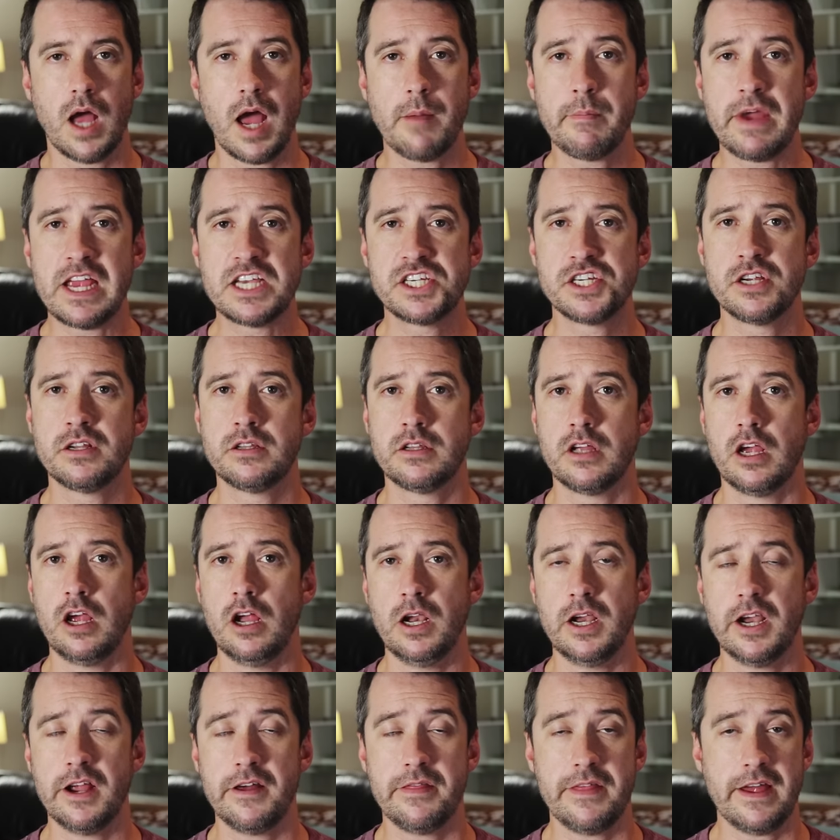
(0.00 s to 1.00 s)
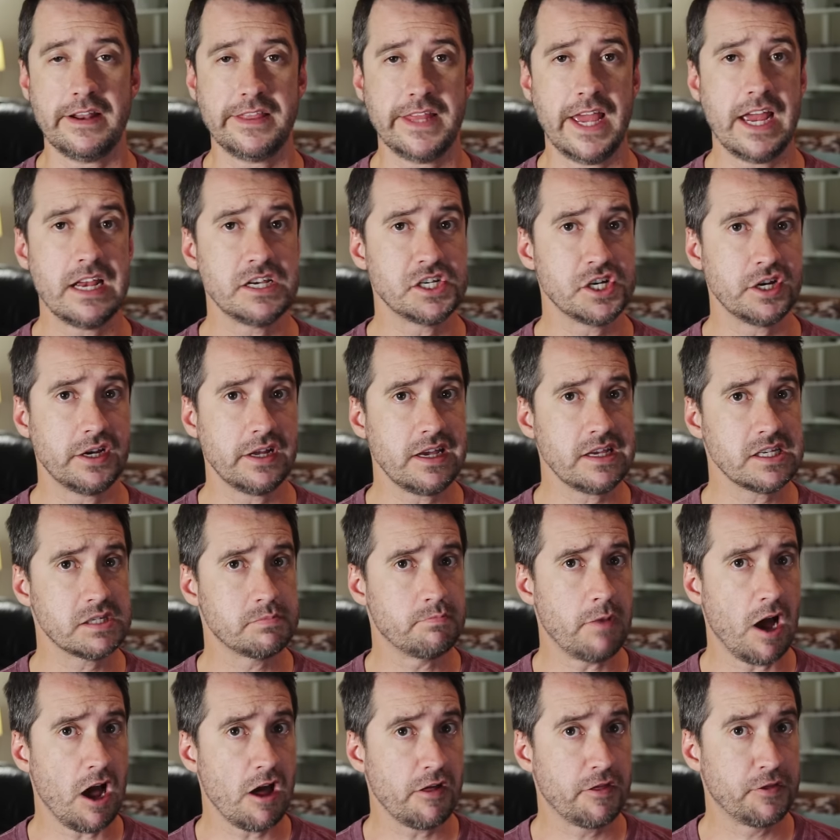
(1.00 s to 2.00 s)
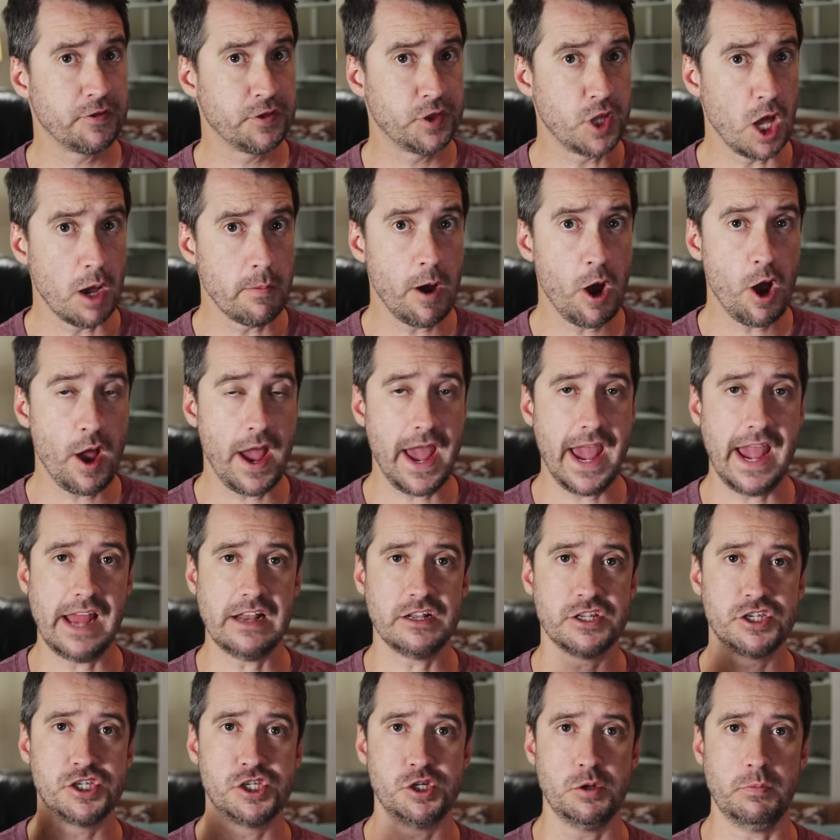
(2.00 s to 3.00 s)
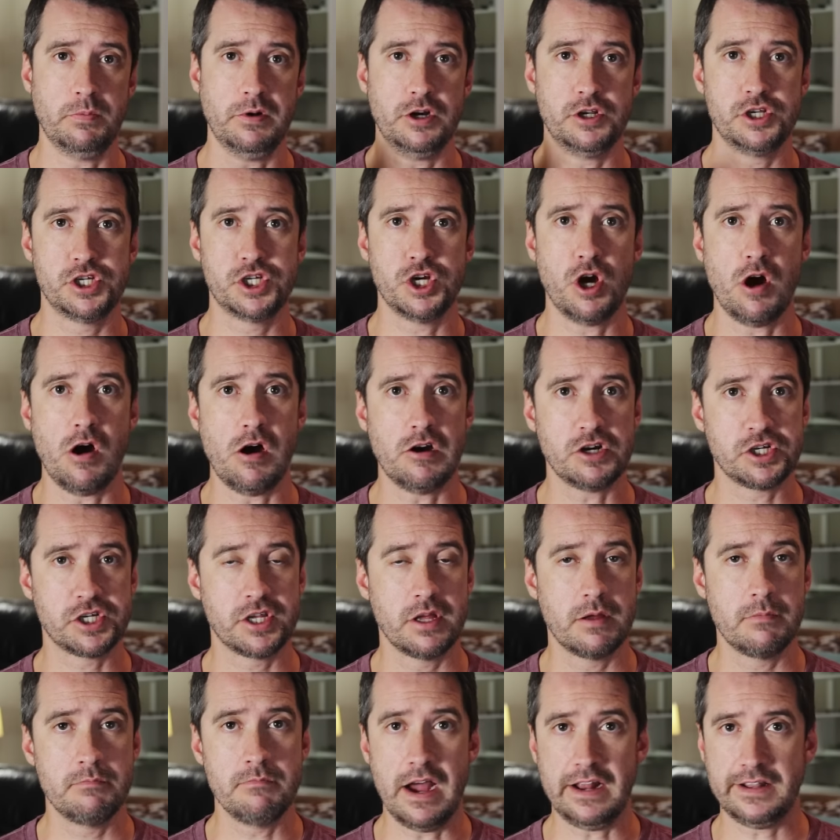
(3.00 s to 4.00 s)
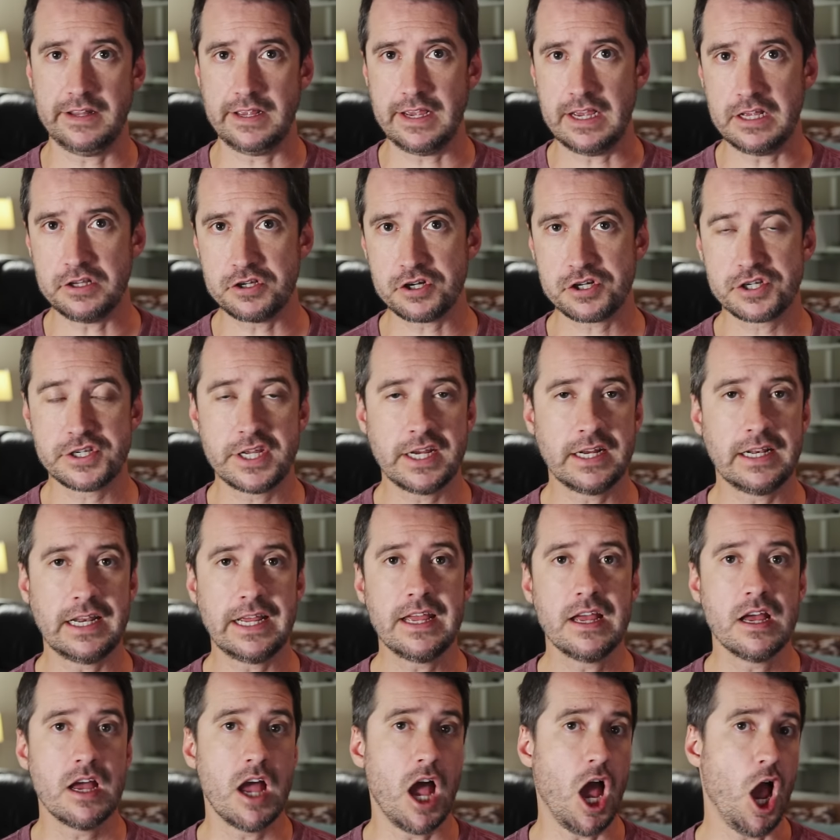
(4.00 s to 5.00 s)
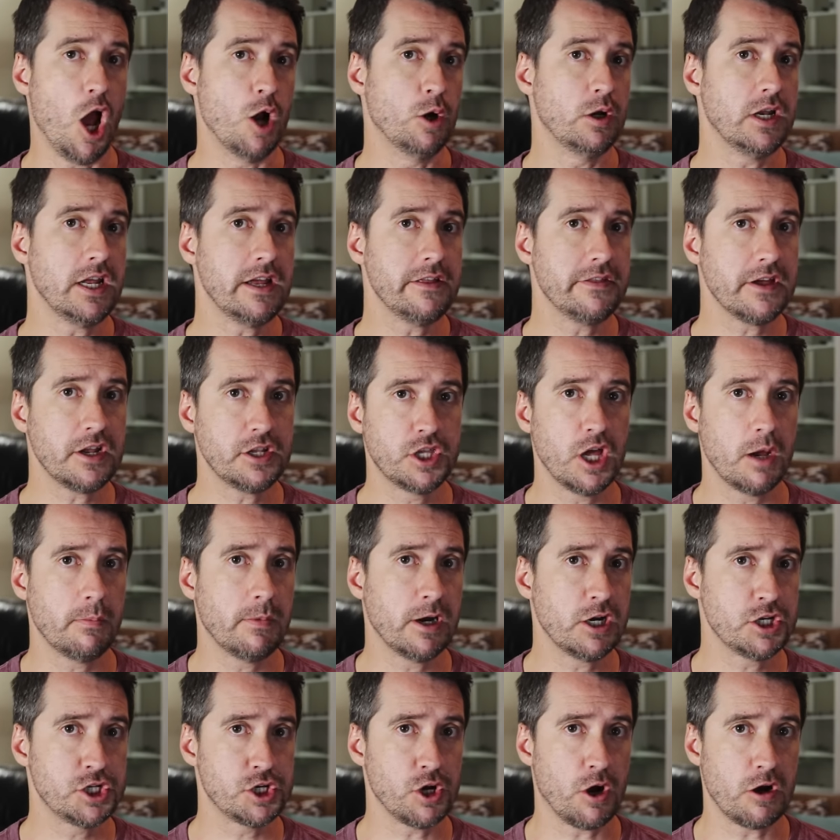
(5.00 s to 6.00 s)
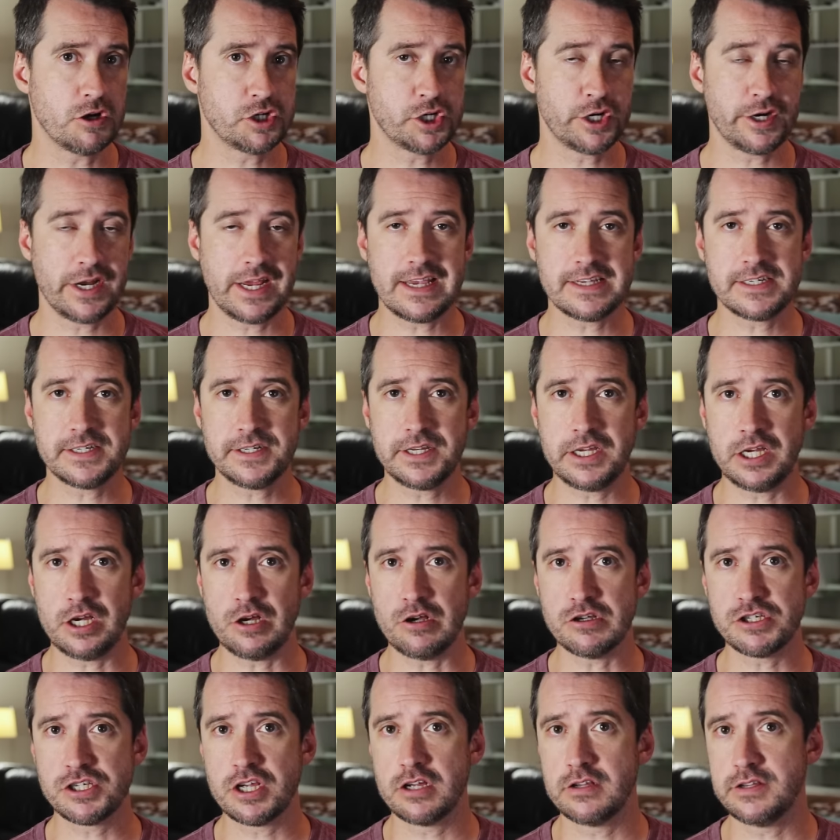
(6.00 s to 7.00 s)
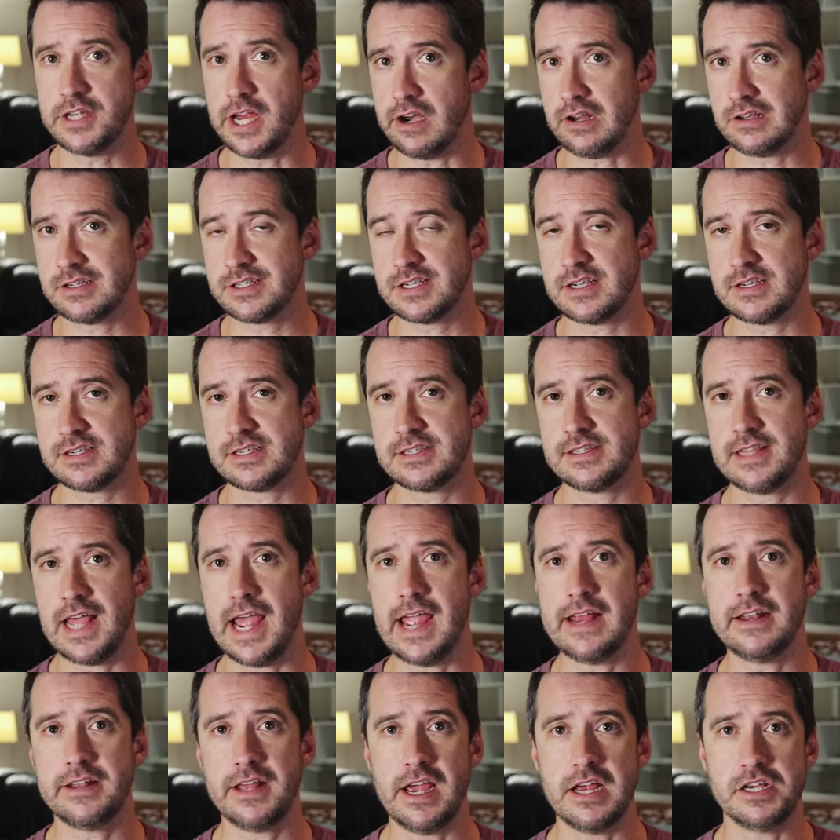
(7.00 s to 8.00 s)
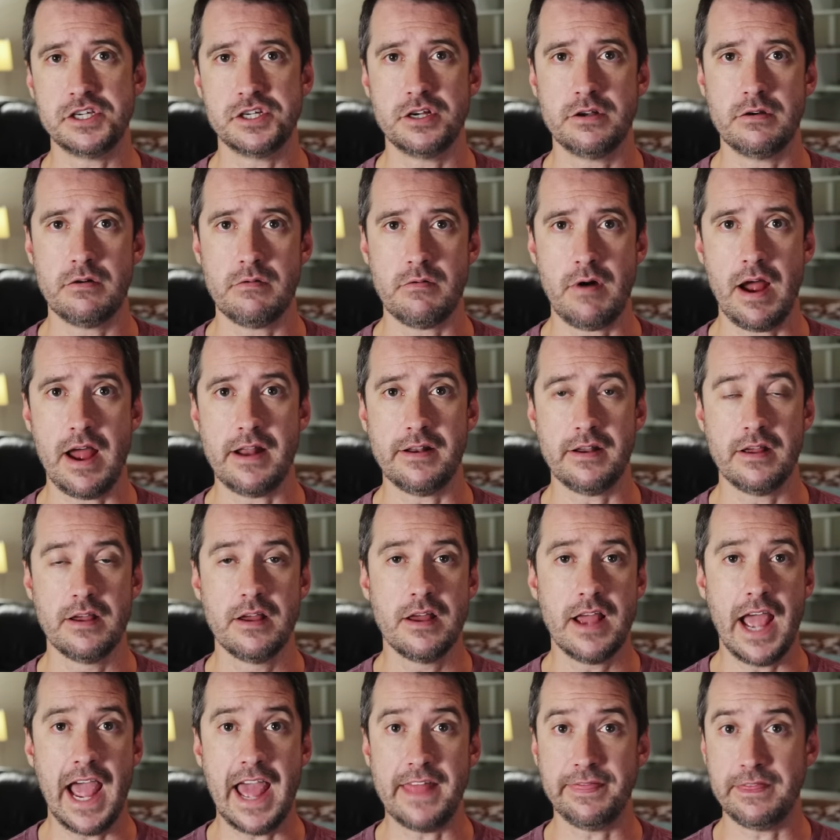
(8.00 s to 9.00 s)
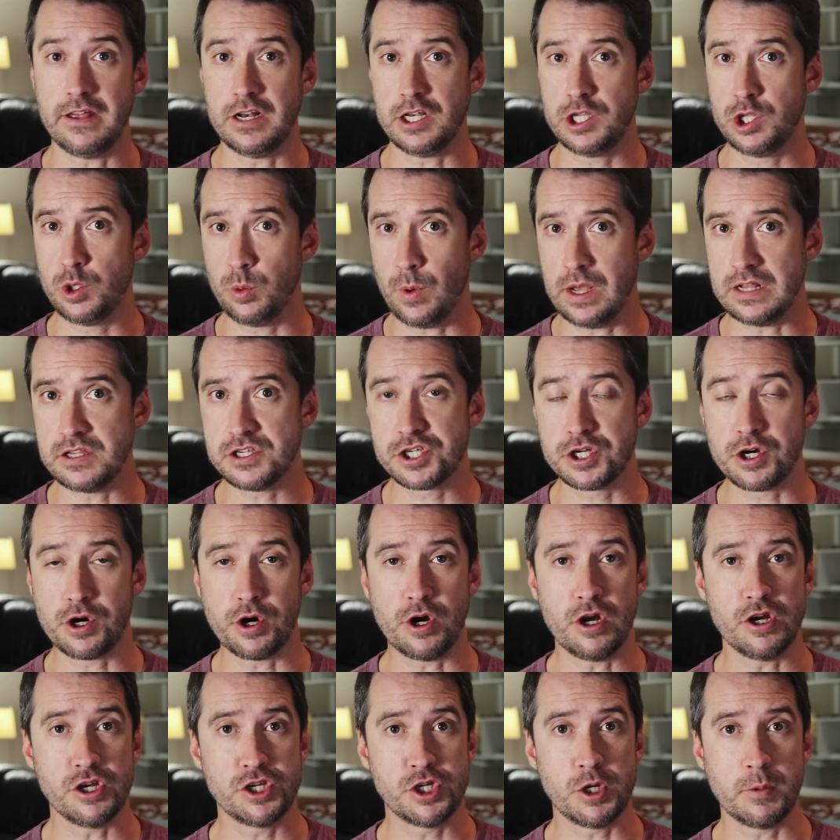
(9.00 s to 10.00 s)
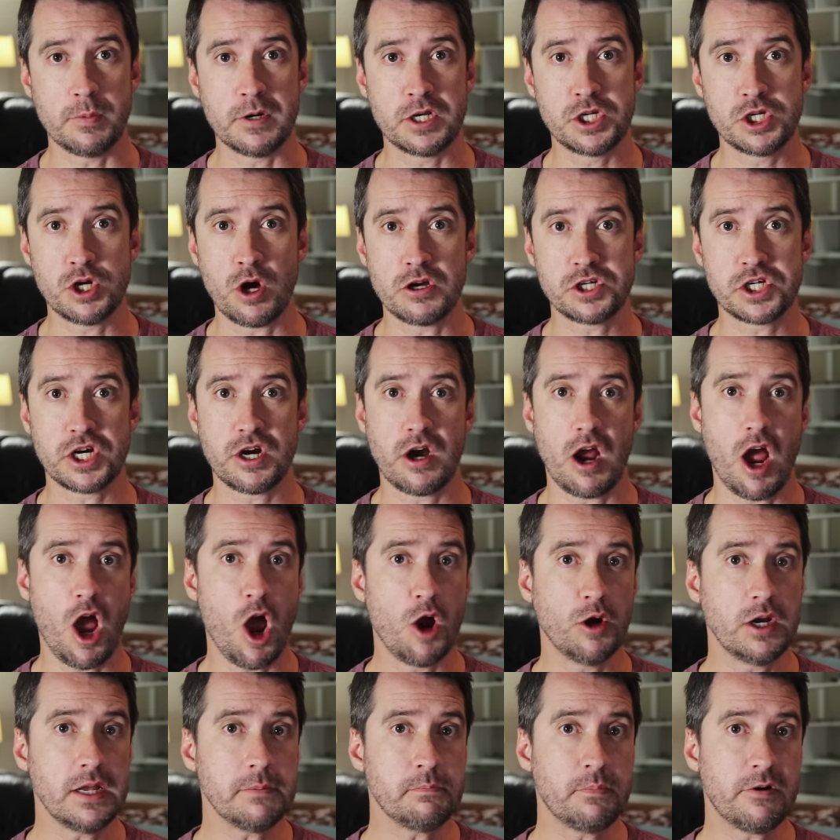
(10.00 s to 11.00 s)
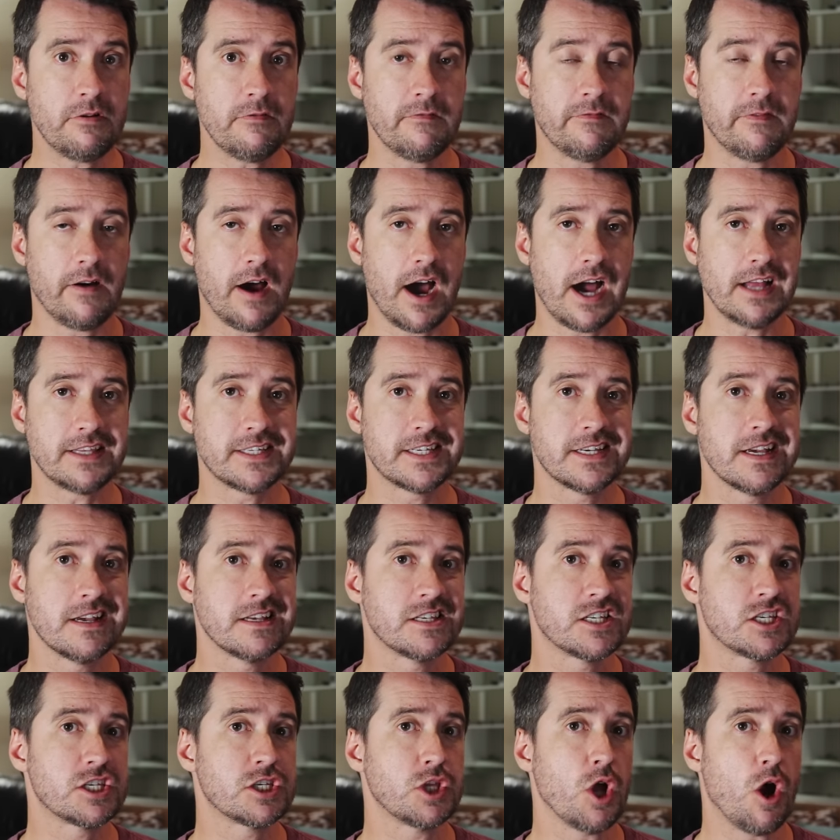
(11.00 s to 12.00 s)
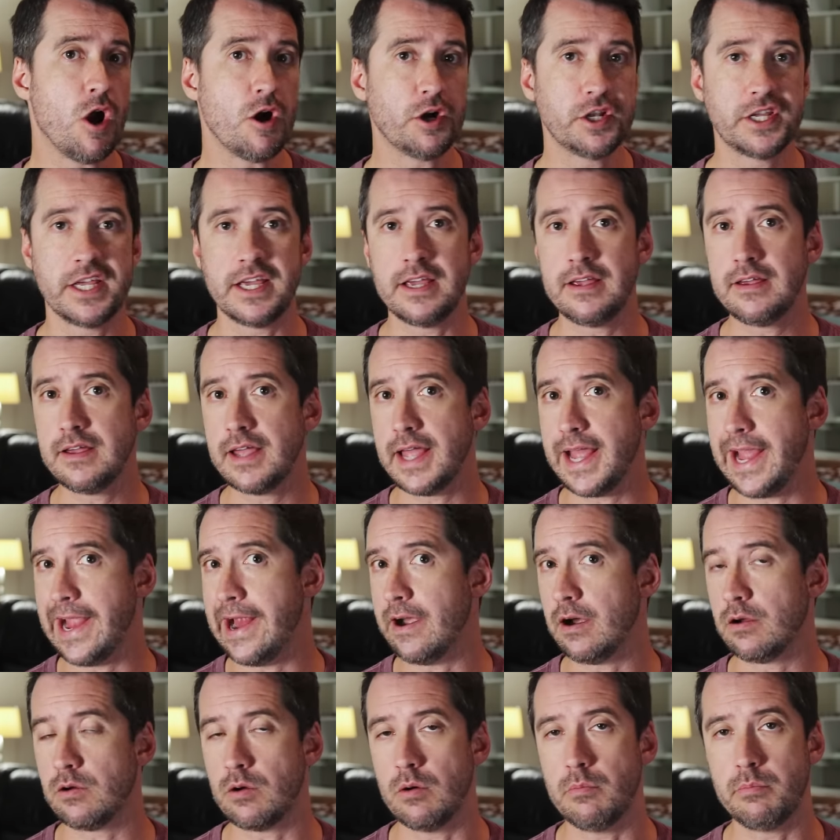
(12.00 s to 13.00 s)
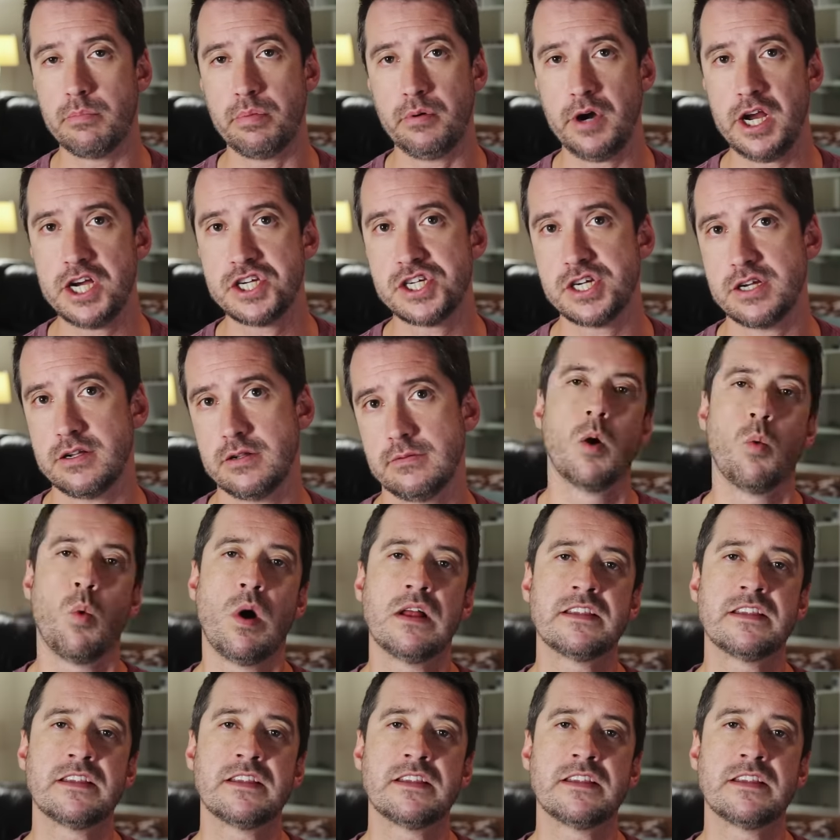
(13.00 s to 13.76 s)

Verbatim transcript: I mentioned earlier that the engine is both turbo and supercharged, but interestingly, only the turbocharger isn't used during sustained engine run, and the twin-screw supercharger only provides starting air compression.